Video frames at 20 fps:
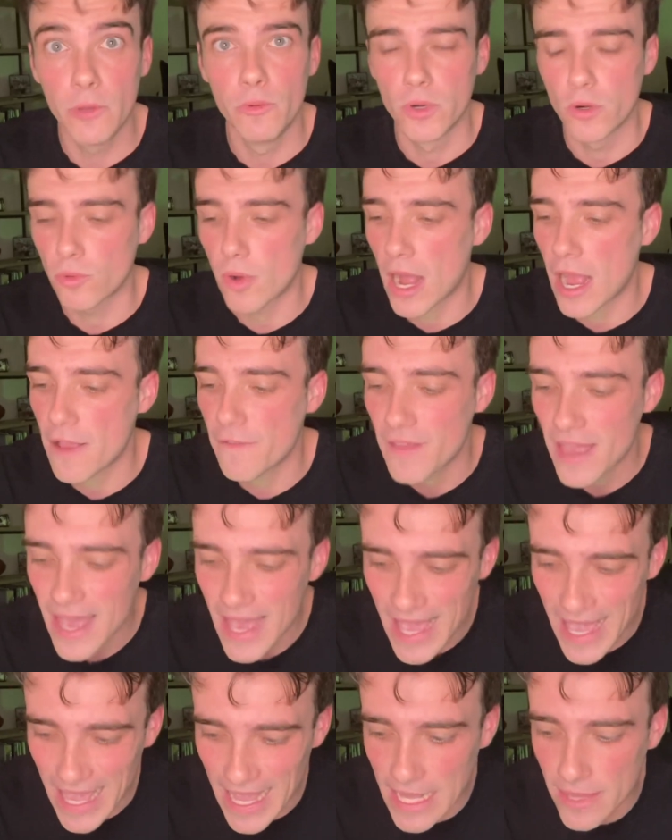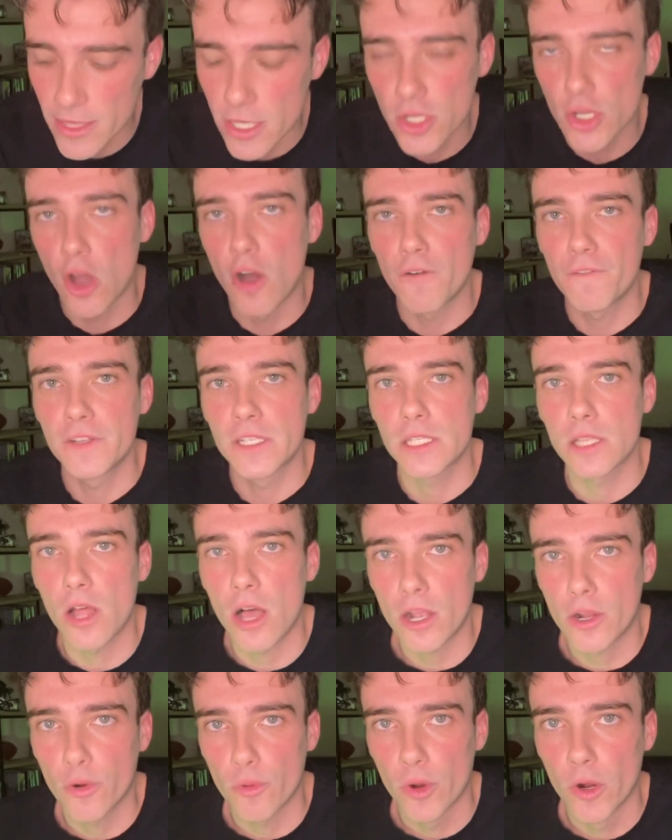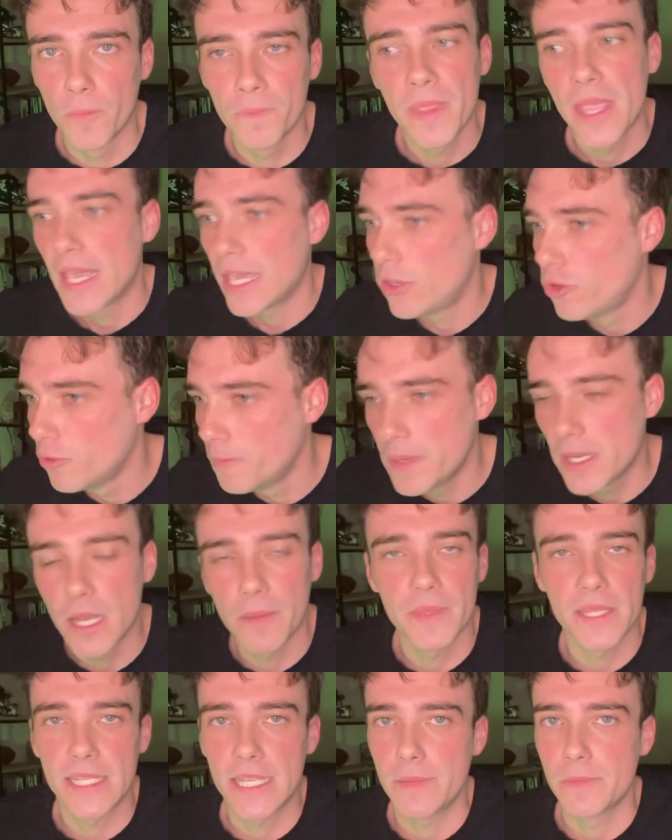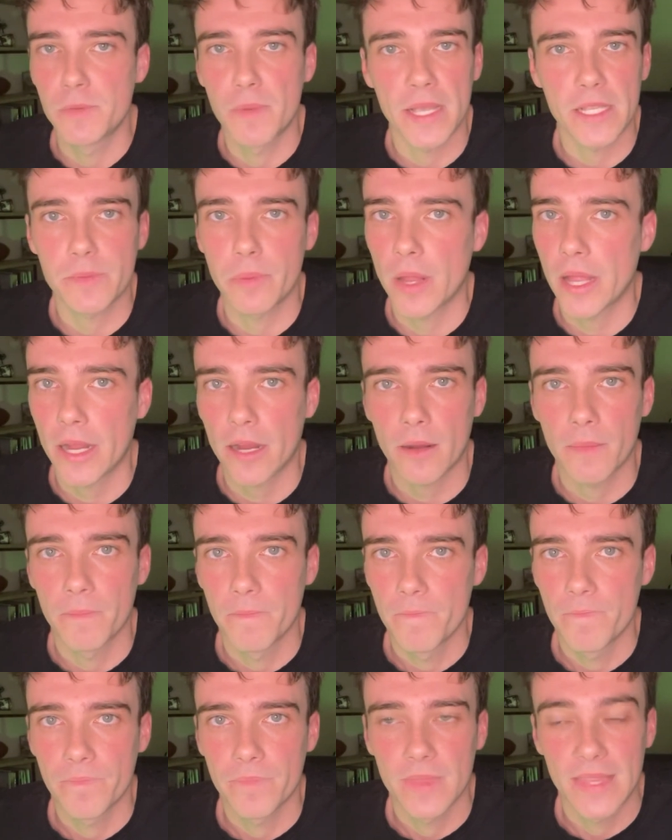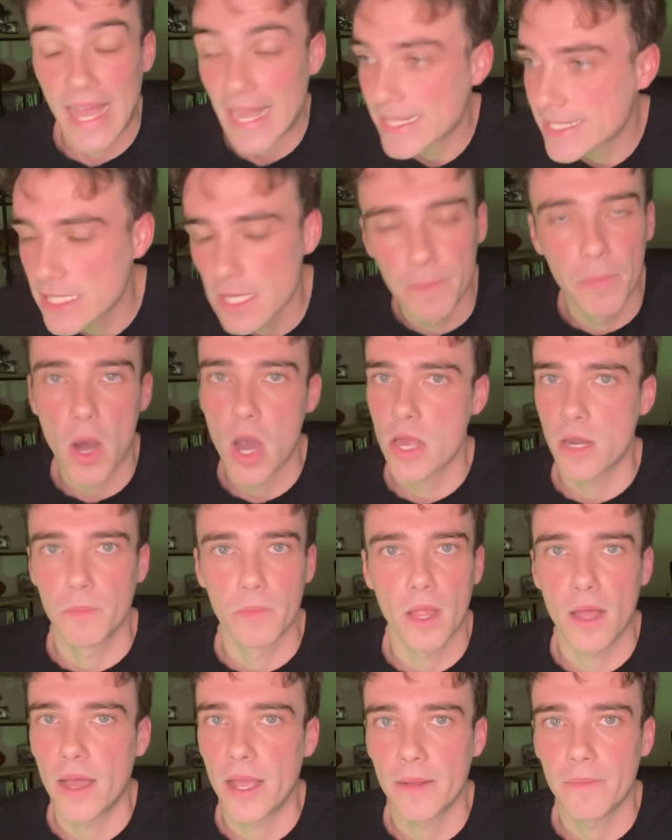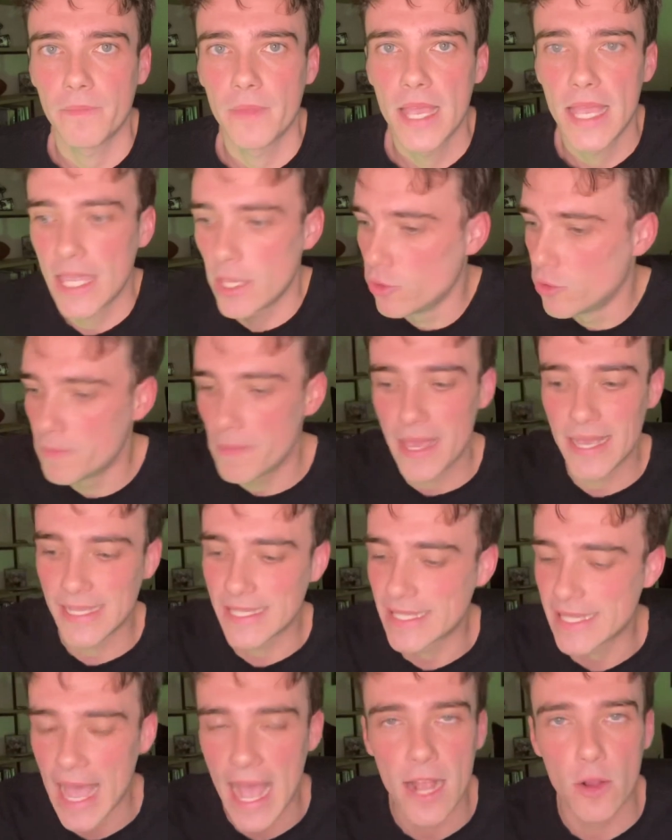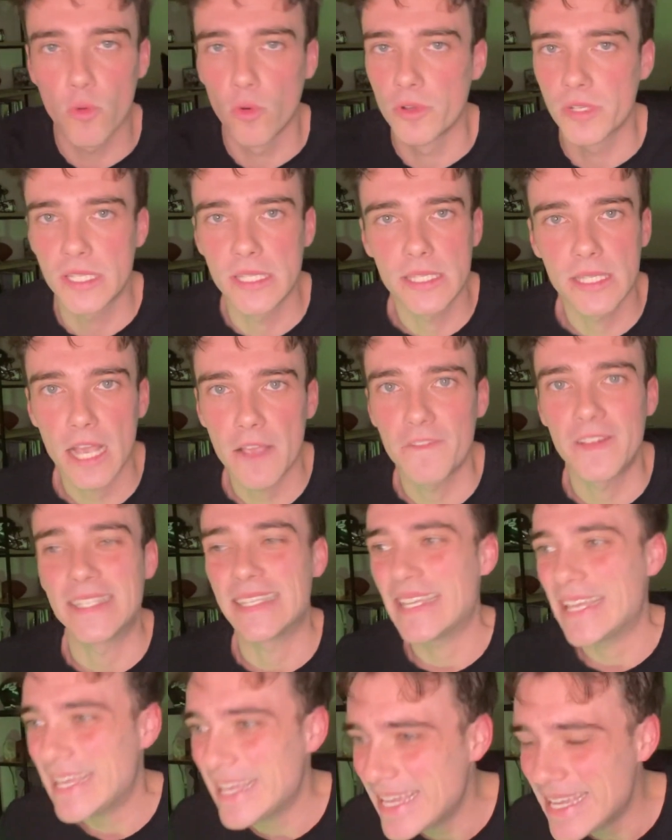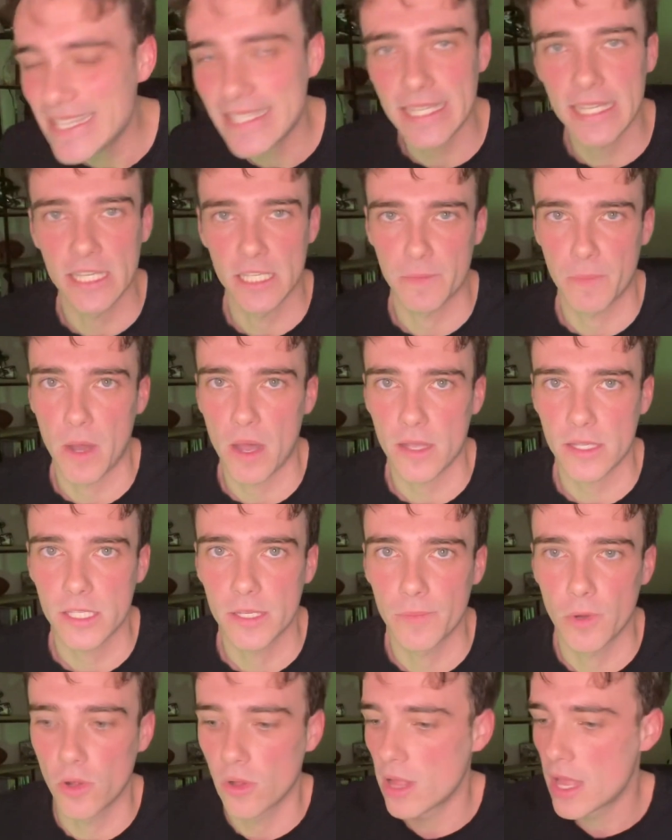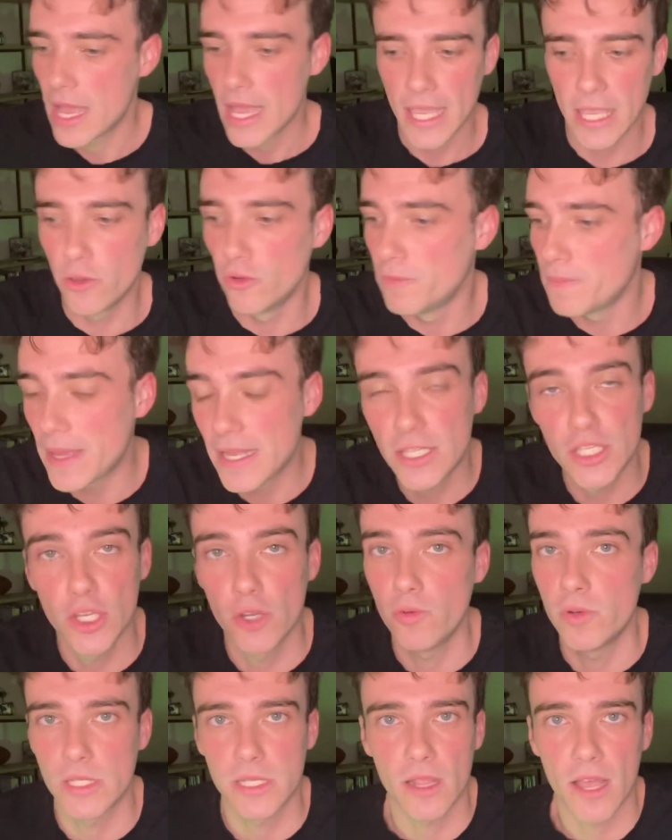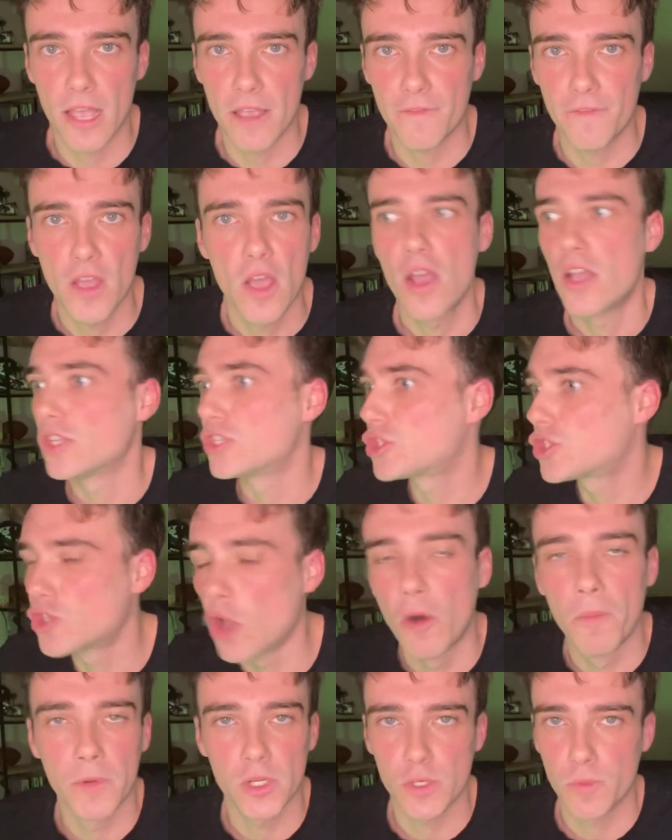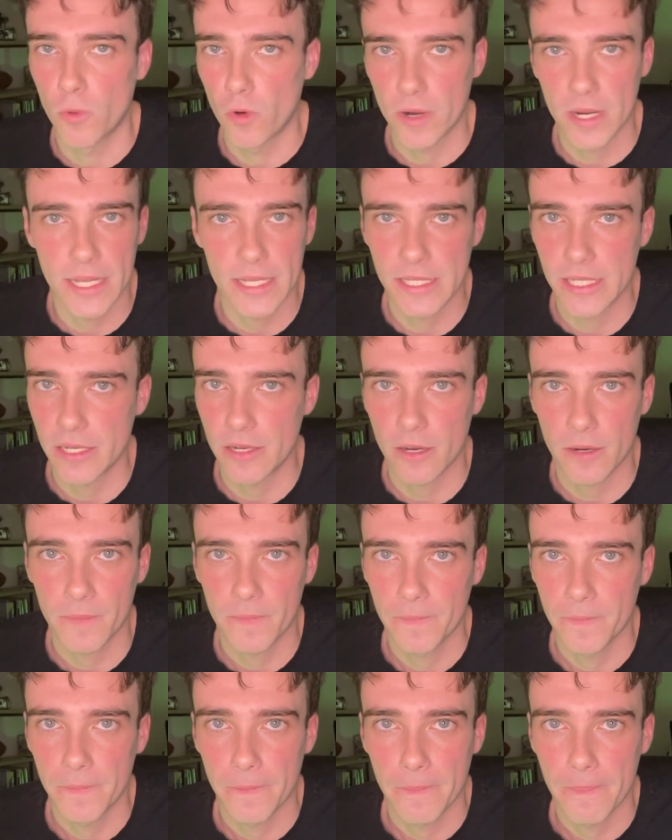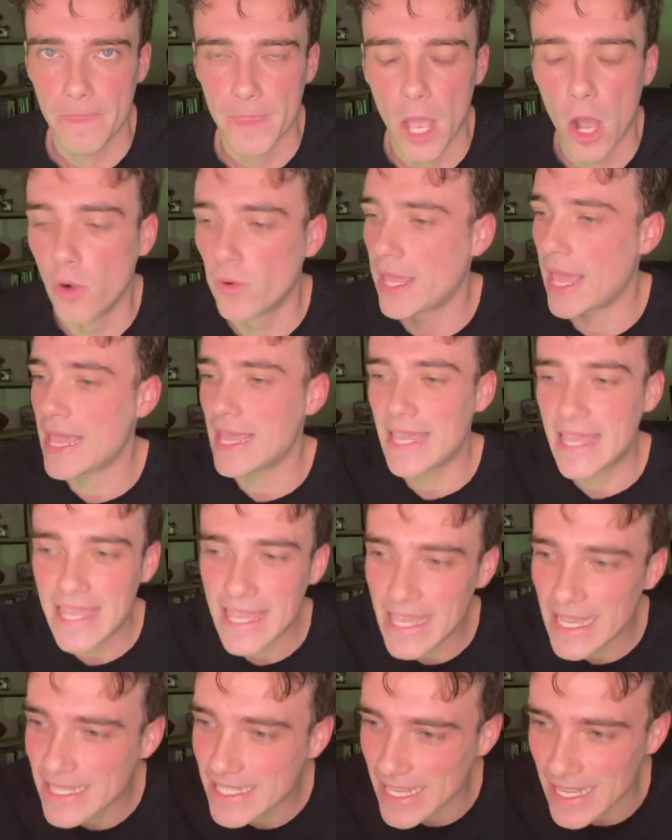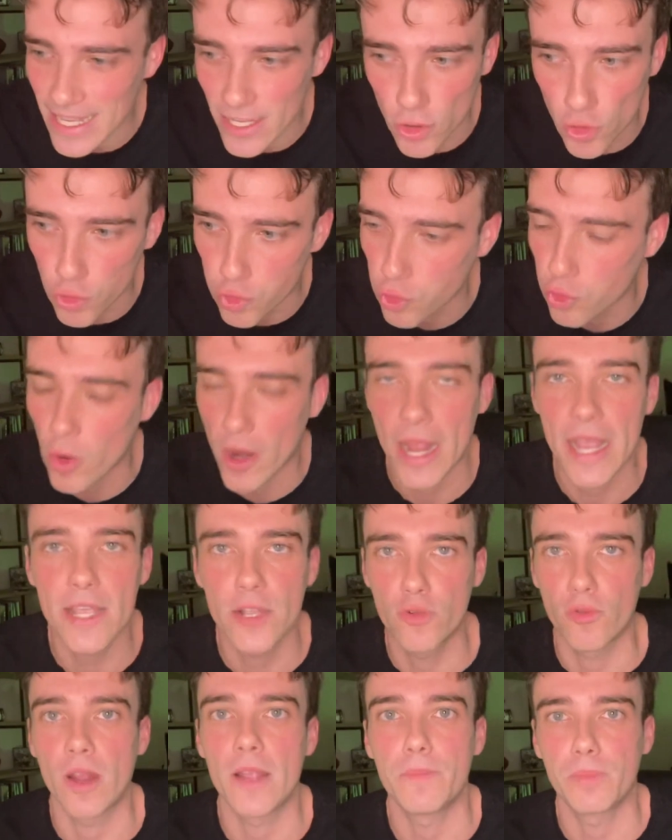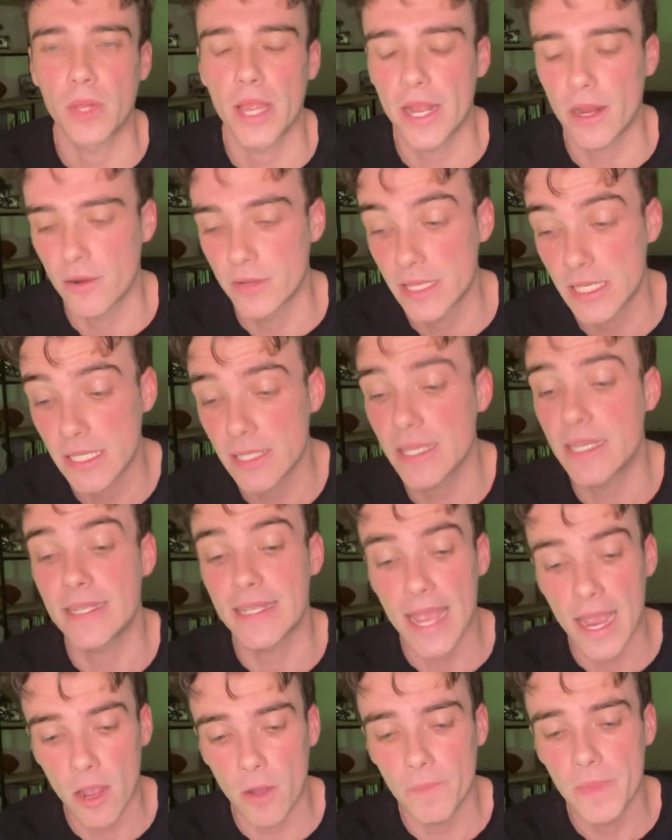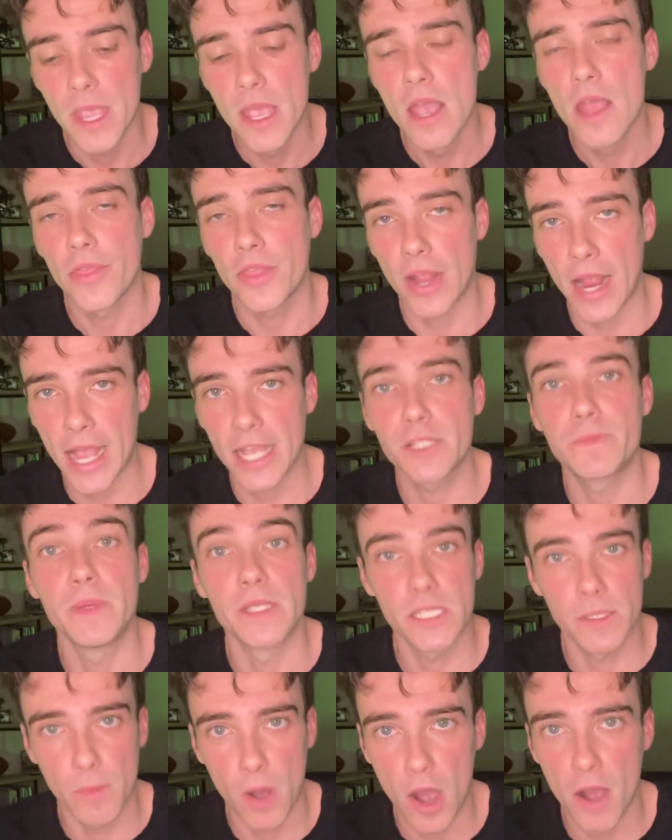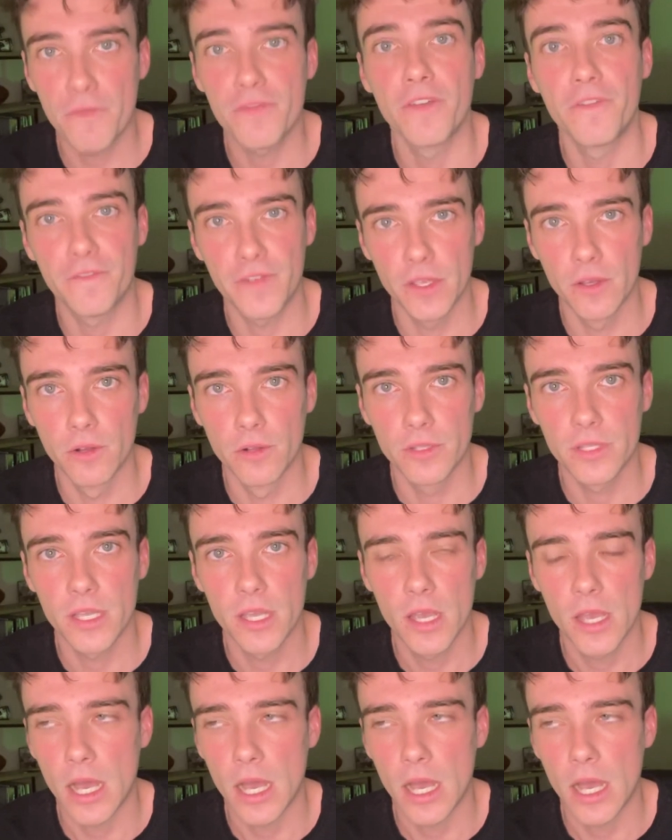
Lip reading: arrive in the Dolphins locker room, he would become the team's best player. That's the bottom line. He would make Zach Wilson's life as easy as possible. He would make Tua's life so much more easier. Okay, he is a great, great player in this league. Now, there has been some off-the-field